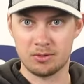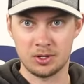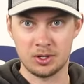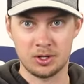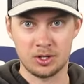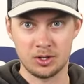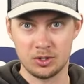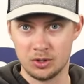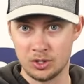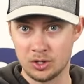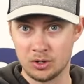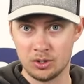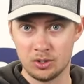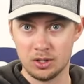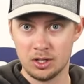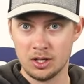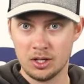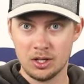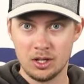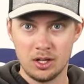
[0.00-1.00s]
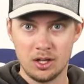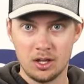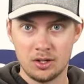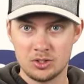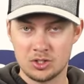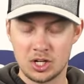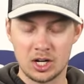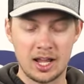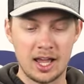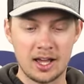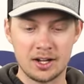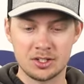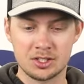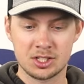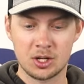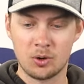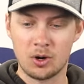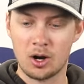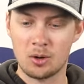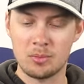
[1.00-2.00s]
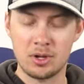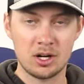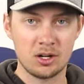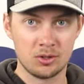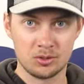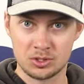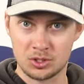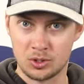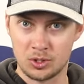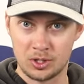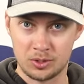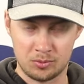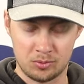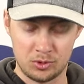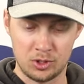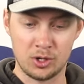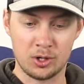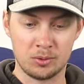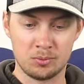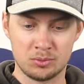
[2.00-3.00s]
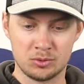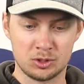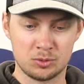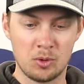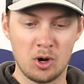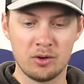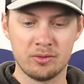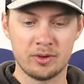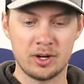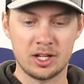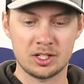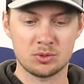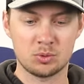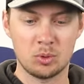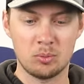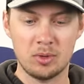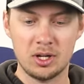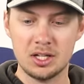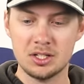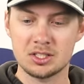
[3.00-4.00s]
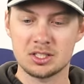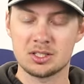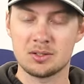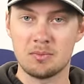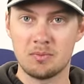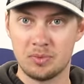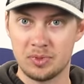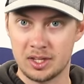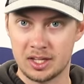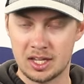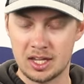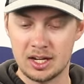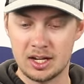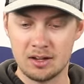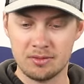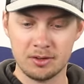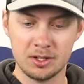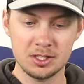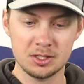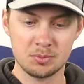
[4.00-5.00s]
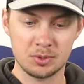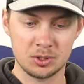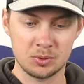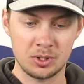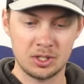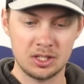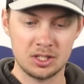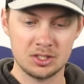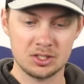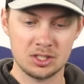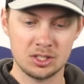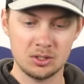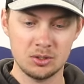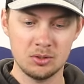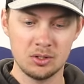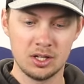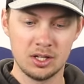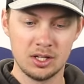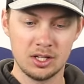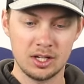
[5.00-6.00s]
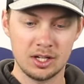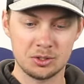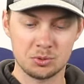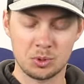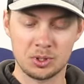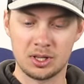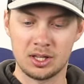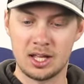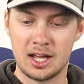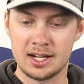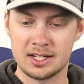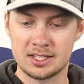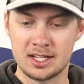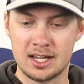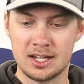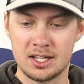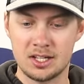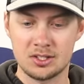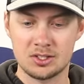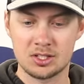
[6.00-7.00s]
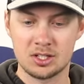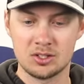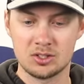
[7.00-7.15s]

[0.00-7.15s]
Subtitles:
for your little jig head sonar minnows or your small finesse swim baits. The key difference between these two is where the line tie is.